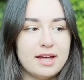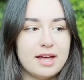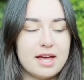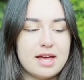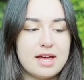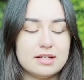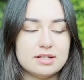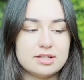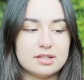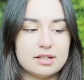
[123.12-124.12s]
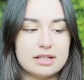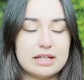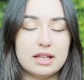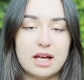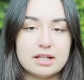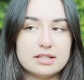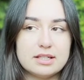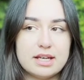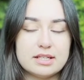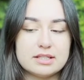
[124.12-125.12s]
and a lot
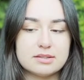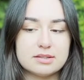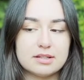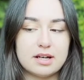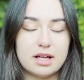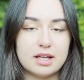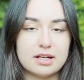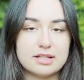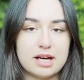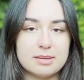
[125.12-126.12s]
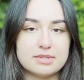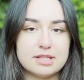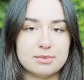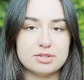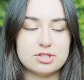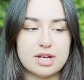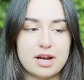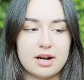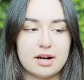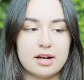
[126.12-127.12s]
of times they would
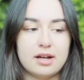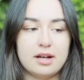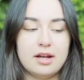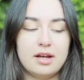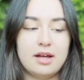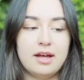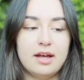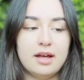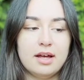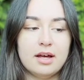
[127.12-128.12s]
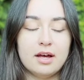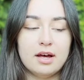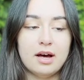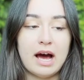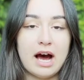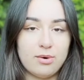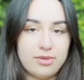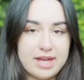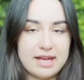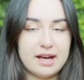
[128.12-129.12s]
share how
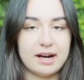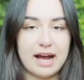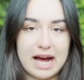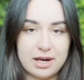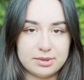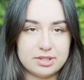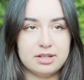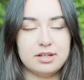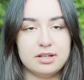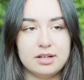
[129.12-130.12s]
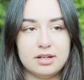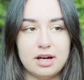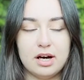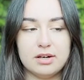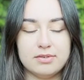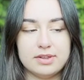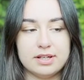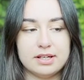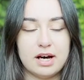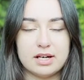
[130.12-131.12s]
they got out of
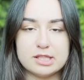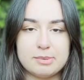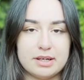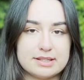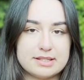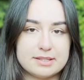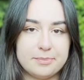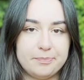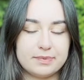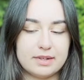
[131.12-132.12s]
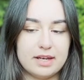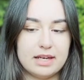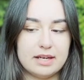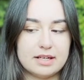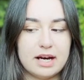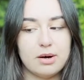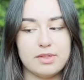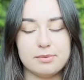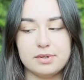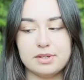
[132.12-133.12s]
the hot spots and how
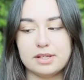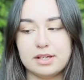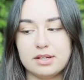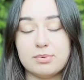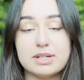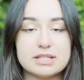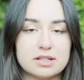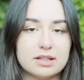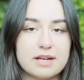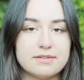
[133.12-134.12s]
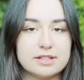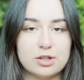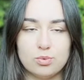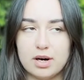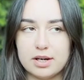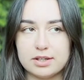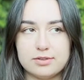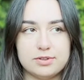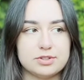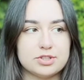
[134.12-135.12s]
they would risk their lives to get water
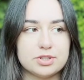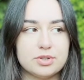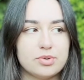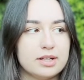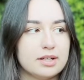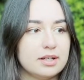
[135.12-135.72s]
for their children,